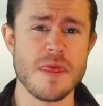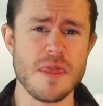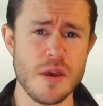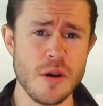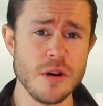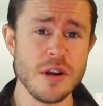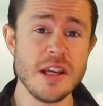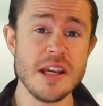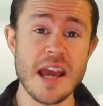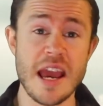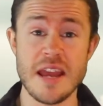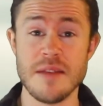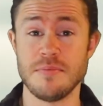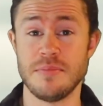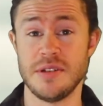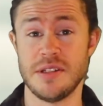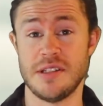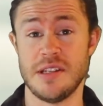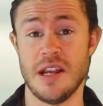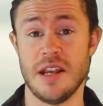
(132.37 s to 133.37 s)

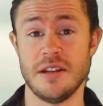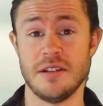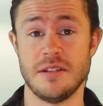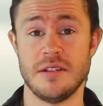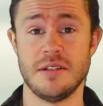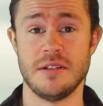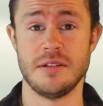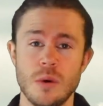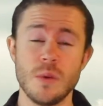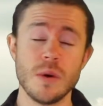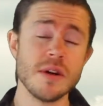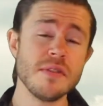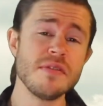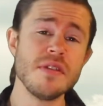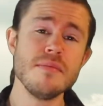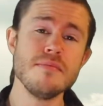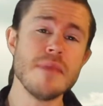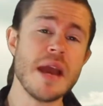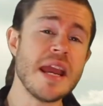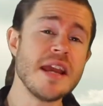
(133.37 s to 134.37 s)
38%. One of
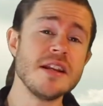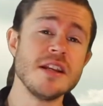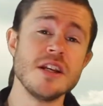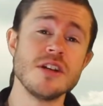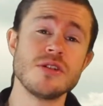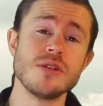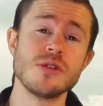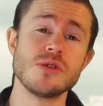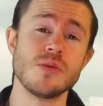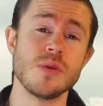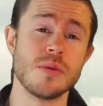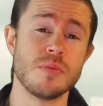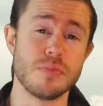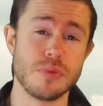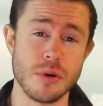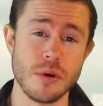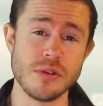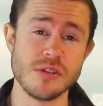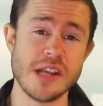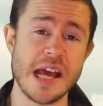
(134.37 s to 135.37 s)
the main issues with
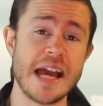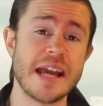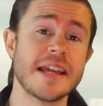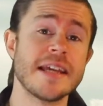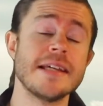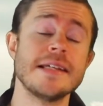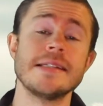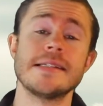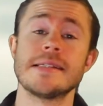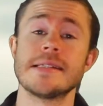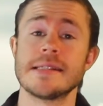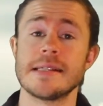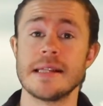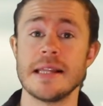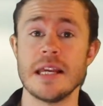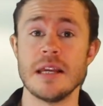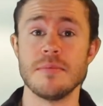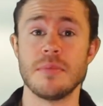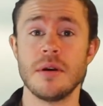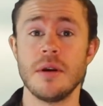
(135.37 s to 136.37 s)
Prozac is
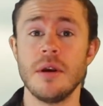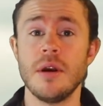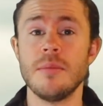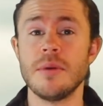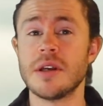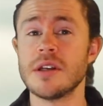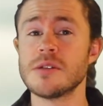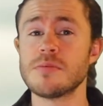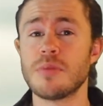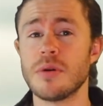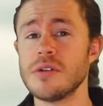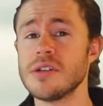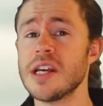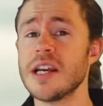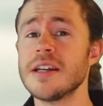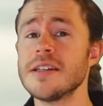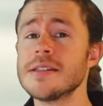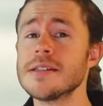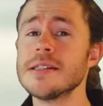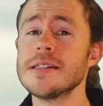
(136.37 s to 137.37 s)
sleep, because
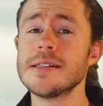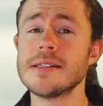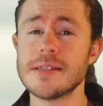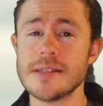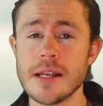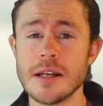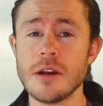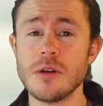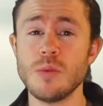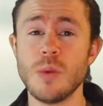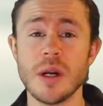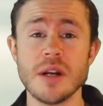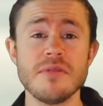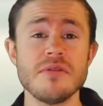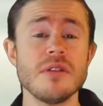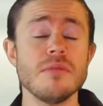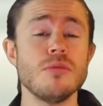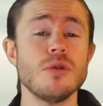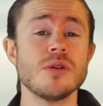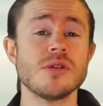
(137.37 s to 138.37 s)
Prozac is considered one
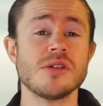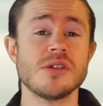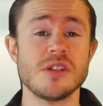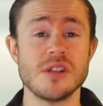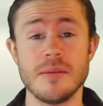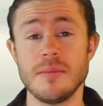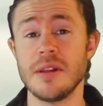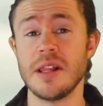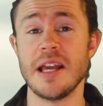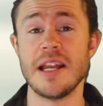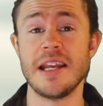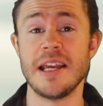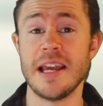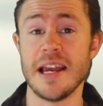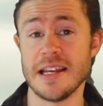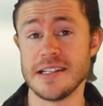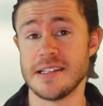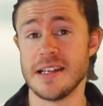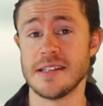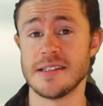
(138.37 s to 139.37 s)
of the more stimulating
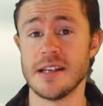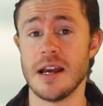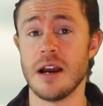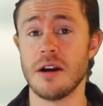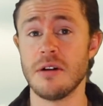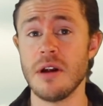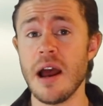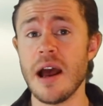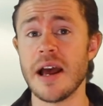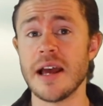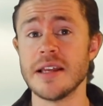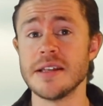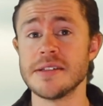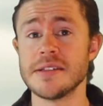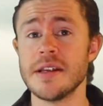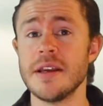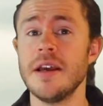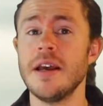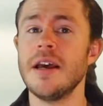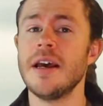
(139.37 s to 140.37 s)

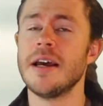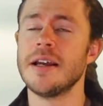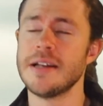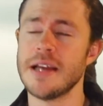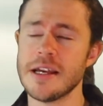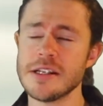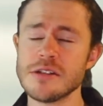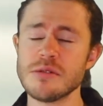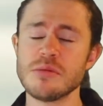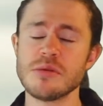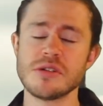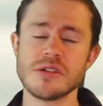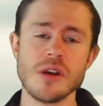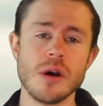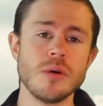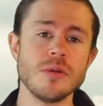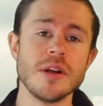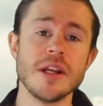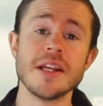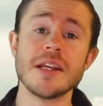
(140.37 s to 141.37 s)
SSRIs, and as a
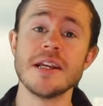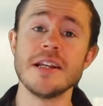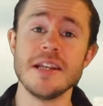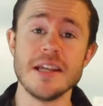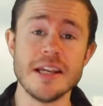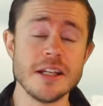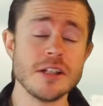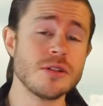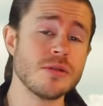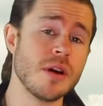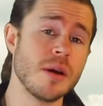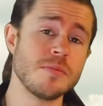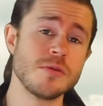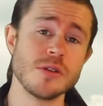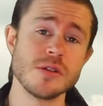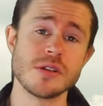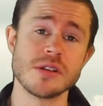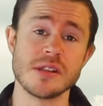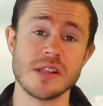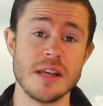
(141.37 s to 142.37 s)
result, it can interrupt
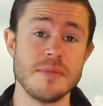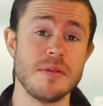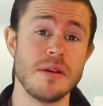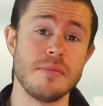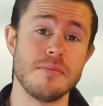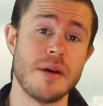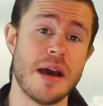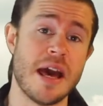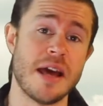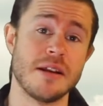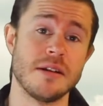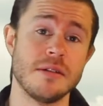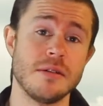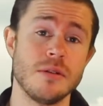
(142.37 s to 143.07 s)
your sleeping pattern,